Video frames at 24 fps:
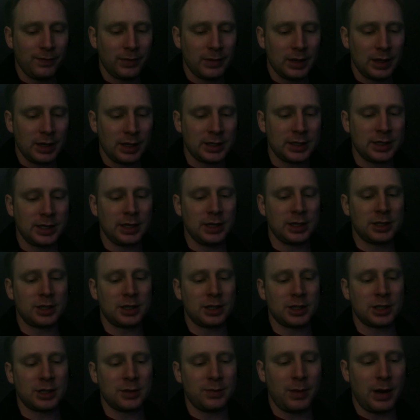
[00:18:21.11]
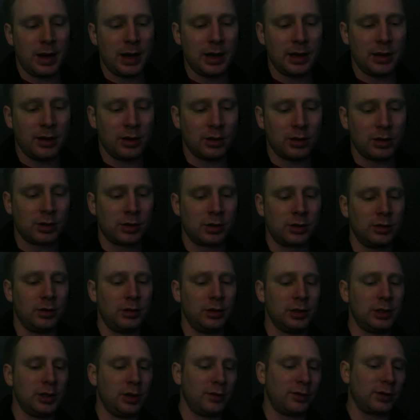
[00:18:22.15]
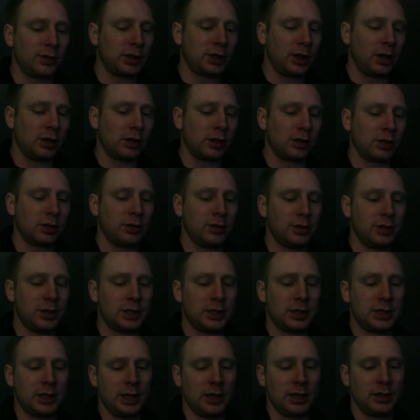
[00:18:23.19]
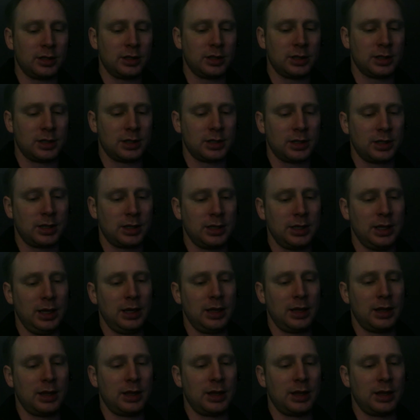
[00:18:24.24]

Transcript: A sinister smile curled over Caruncle's tough teeth.